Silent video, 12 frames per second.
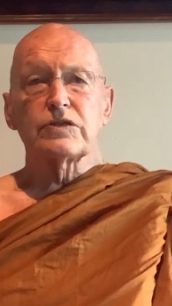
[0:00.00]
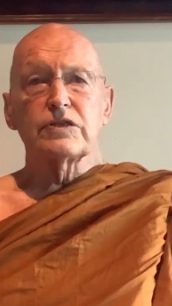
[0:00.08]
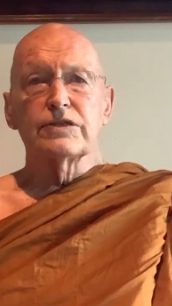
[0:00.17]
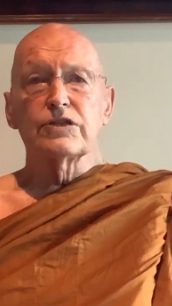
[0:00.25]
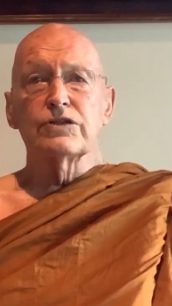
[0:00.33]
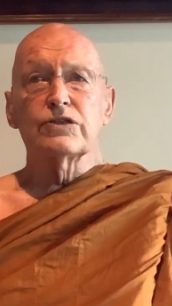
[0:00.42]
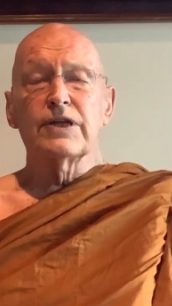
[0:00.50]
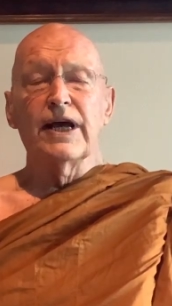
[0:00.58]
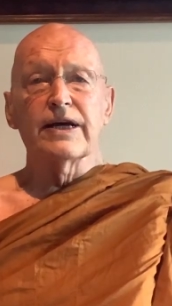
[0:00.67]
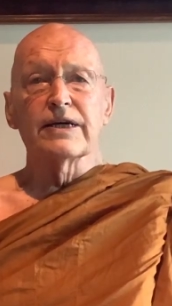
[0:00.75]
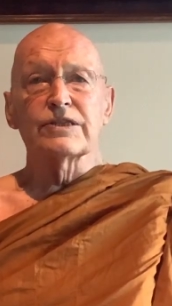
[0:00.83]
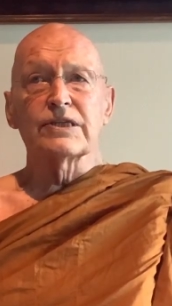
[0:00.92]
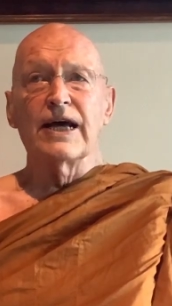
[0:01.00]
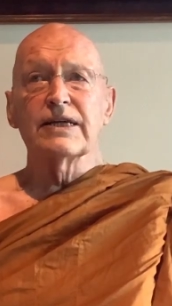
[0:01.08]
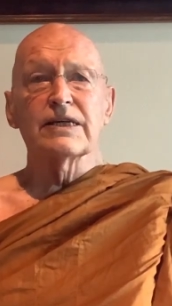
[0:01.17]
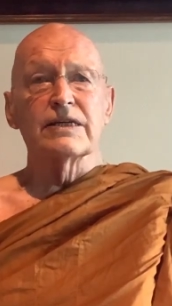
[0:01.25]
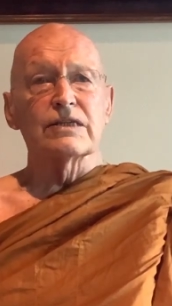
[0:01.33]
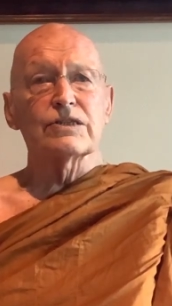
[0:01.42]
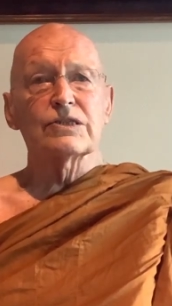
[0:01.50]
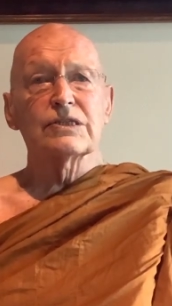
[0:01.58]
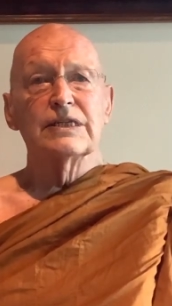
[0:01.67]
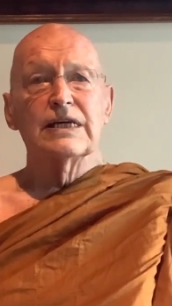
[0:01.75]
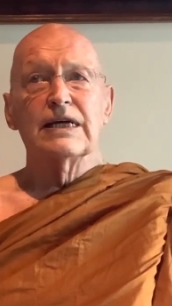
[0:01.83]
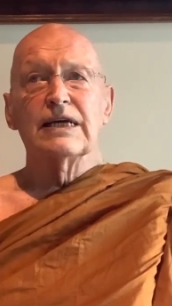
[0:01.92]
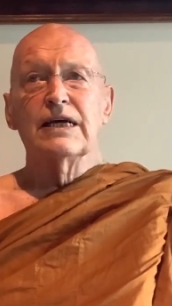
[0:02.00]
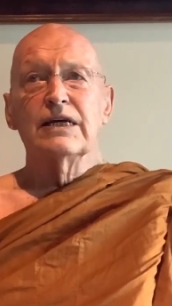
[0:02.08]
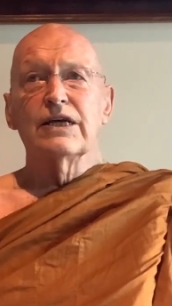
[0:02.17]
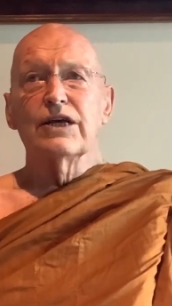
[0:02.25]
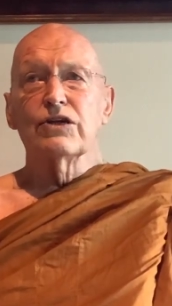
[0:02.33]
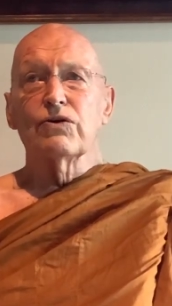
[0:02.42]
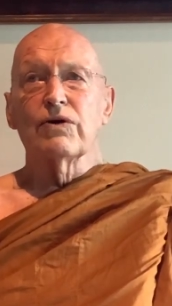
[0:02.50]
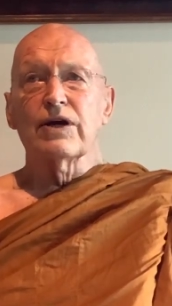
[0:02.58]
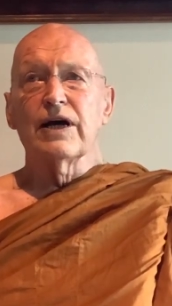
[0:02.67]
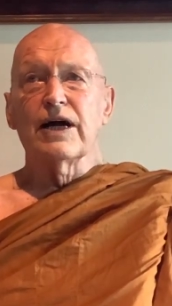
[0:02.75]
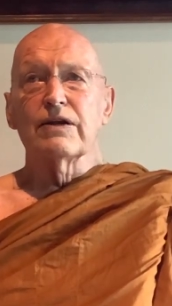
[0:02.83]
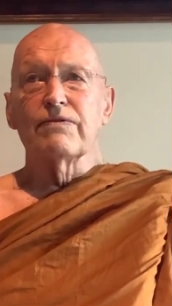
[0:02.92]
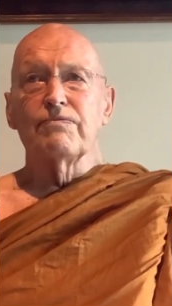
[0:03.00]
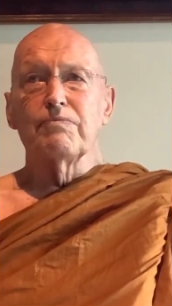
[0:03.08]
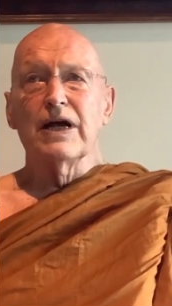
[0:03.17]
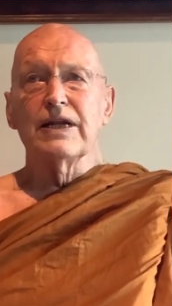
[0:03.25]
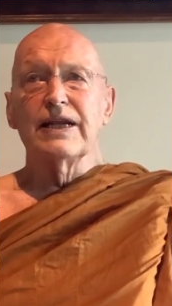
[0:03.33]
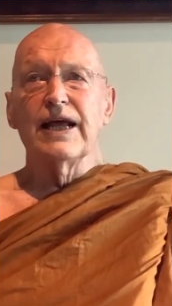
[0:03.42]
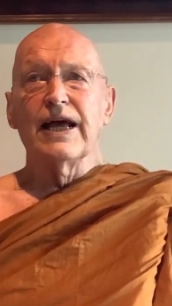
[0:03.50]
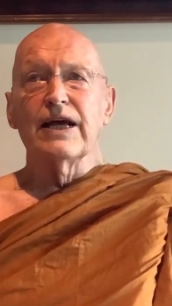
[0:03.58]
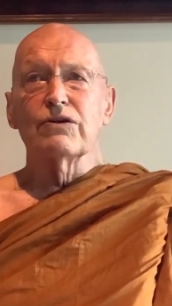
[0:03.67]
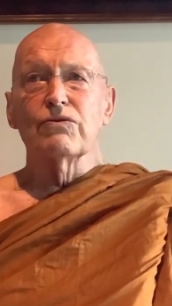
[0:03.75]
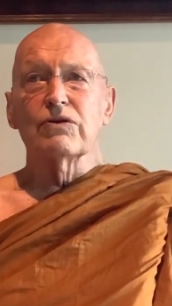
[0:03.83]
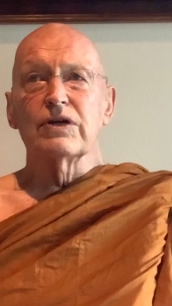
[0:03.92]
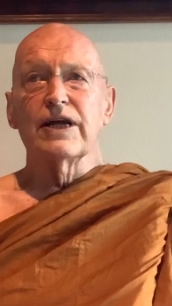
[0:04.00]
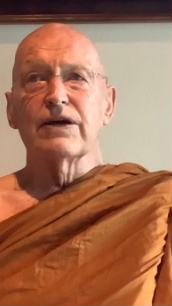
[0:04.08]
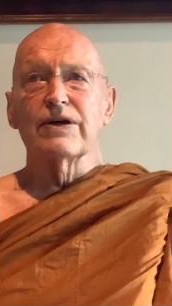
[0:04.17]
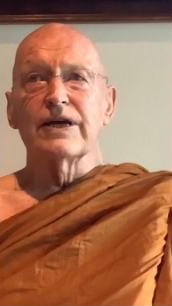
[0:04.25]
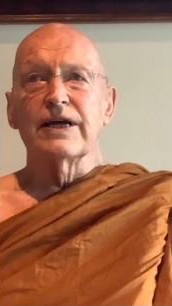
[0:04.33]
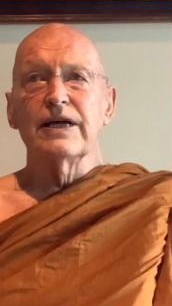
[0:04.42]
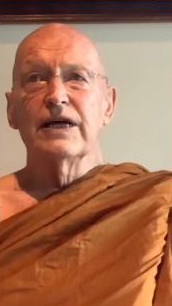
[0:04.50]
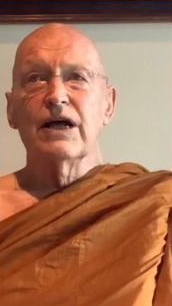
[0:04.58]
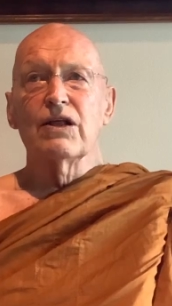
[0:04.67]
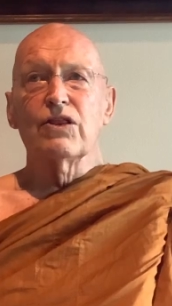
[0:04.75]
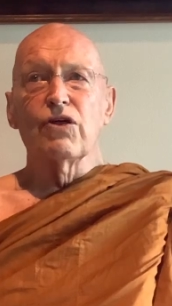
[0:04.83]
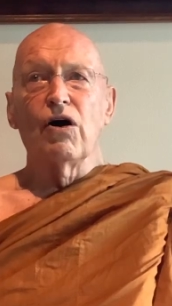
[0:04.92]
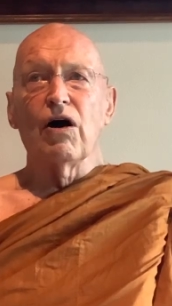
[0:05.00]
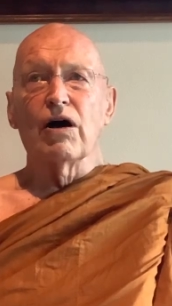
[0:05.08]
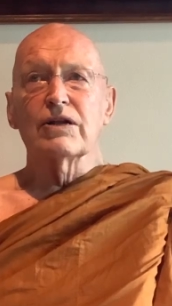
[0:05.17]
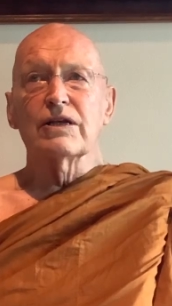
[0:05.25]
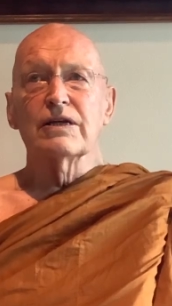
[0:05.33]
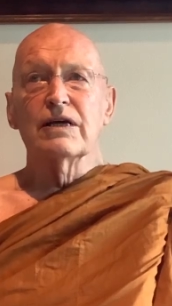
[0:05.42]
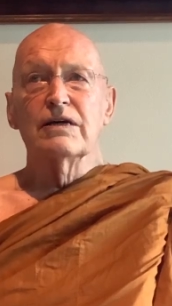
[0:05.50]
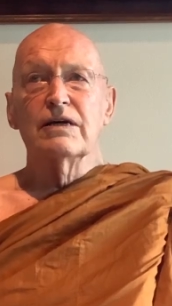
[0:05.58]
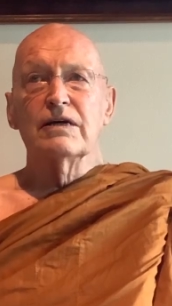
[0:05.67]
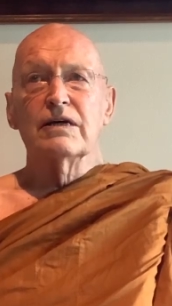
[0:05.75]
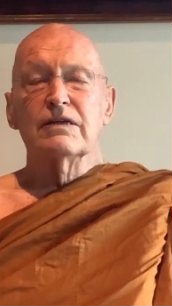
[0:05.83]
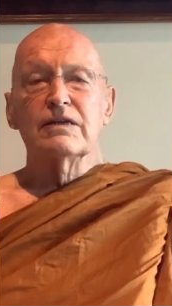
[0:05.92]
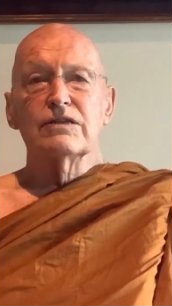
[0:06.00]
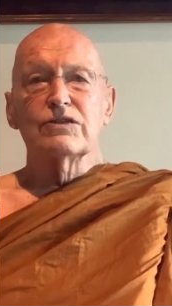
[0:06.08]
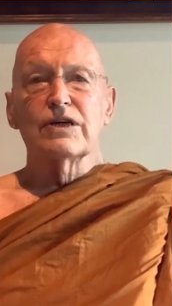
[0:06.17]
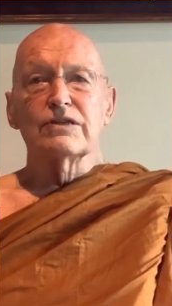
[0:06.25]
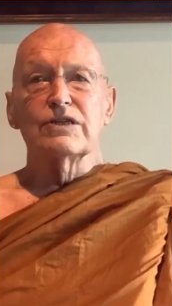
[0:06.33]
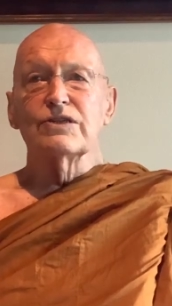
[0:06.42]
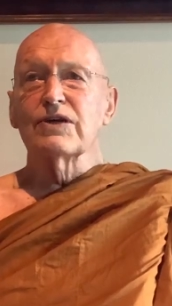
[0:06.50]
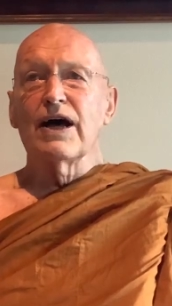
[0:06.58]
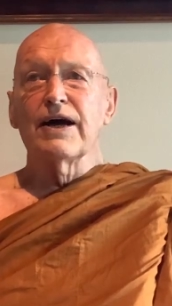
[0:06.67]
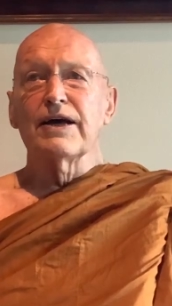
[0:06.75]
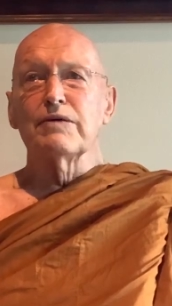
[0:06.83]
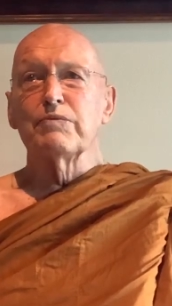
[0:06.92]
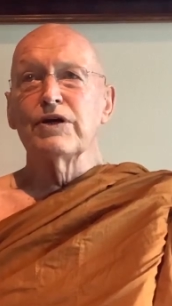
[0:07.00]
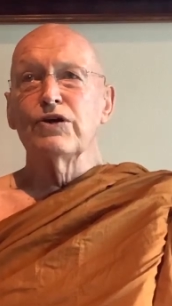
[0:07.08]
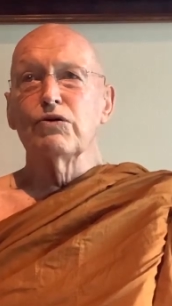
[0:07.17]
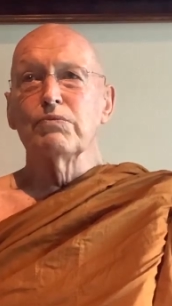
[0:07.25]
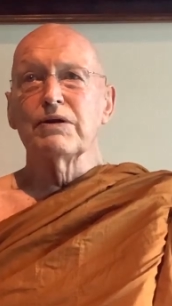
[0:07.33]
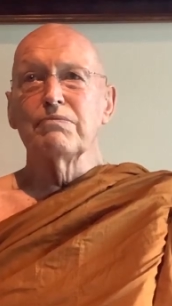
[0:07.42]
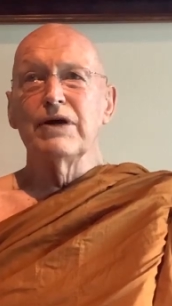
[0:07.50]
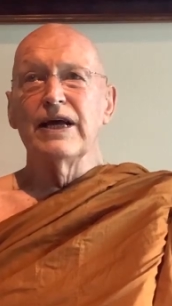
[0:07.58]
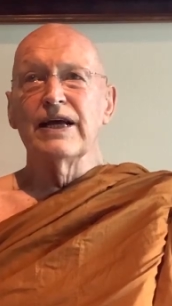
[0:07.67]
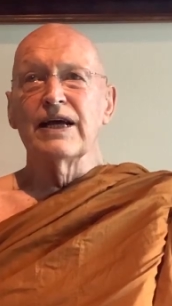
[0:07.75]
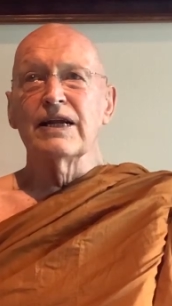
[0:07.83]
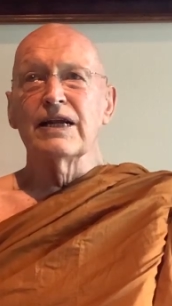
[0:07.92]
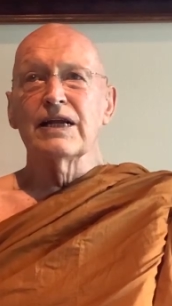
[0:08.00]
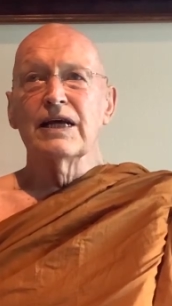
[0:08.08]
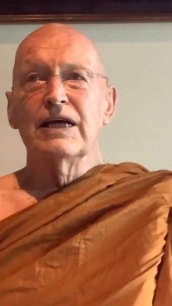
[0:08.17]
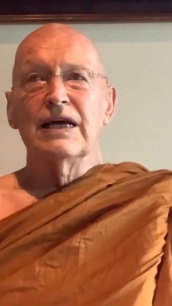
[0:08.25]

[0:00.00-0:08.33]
Just take a sentence, you know, a kind of mundane, ordinary thought, such as I am a human being.